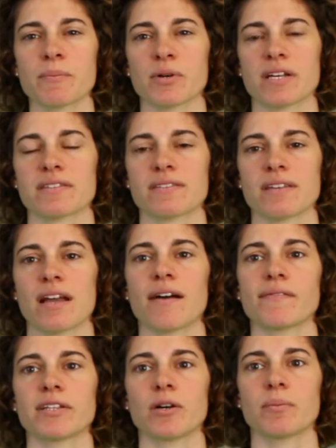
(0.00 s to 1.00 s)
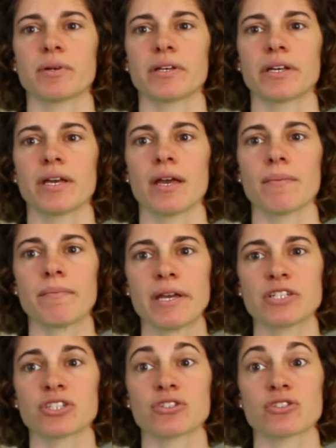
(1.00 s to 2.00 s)
processing envelope.
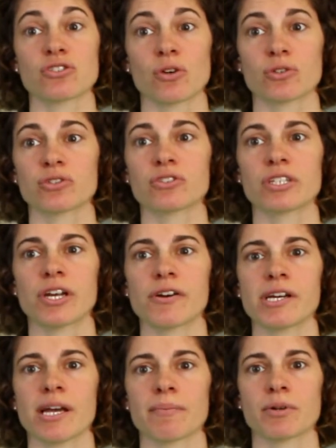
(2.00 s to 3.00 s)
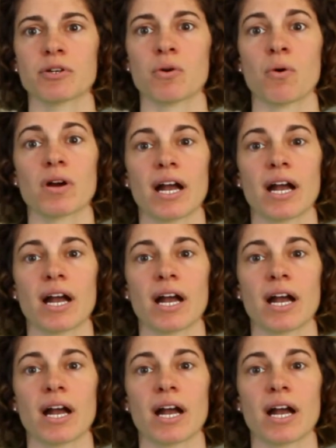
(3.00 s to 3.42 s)
Make sure the Social Security number or